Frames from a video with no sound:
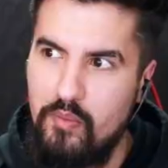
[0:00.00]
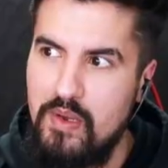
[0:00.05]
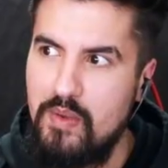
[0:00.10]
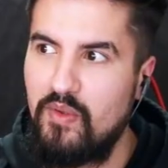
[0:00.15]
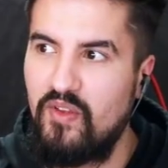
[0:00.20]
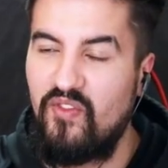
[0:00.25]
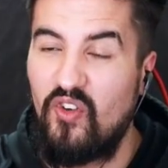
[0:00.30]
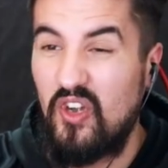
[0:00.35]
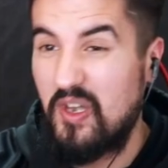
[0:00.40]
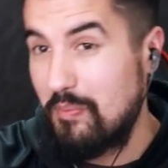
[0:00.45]

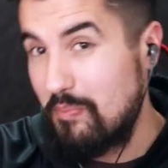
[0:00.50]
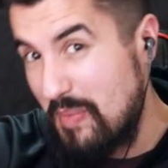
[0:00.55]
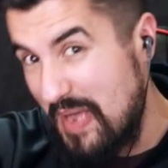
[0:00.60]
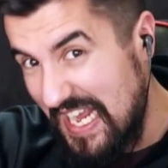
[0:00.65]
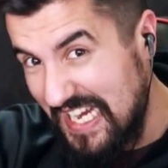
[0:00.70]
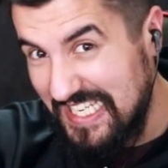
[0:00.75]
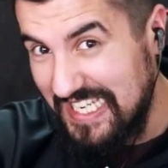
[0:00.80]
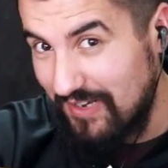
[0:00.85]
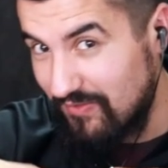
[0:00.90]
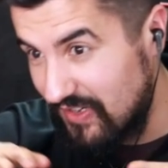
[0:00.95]
people have already
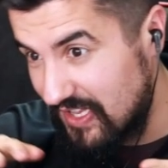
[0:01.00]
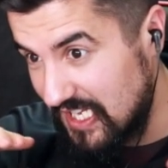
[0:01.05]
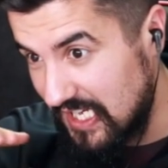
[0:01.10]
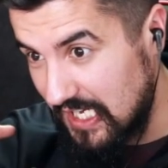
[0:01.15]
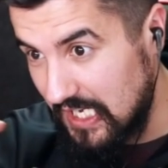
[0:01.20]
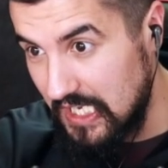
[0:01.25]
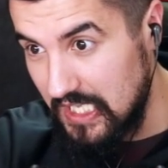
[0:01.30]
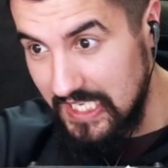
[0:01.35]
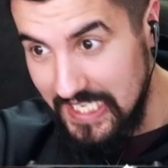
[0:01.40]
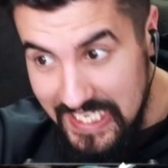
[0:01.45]
picked
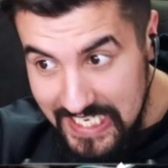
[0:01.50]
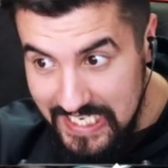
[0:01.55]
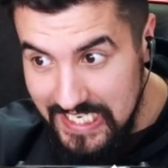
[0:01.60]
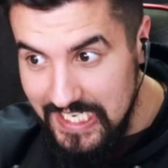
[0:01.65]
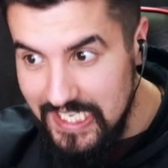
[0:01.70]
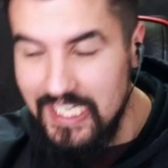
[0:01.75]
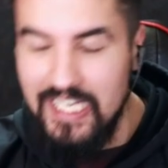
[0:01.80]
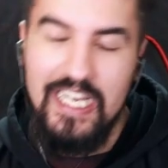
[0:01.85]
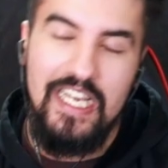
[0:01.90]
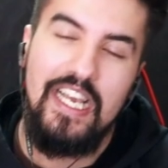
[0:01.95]
everything
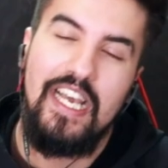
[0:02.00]
clean.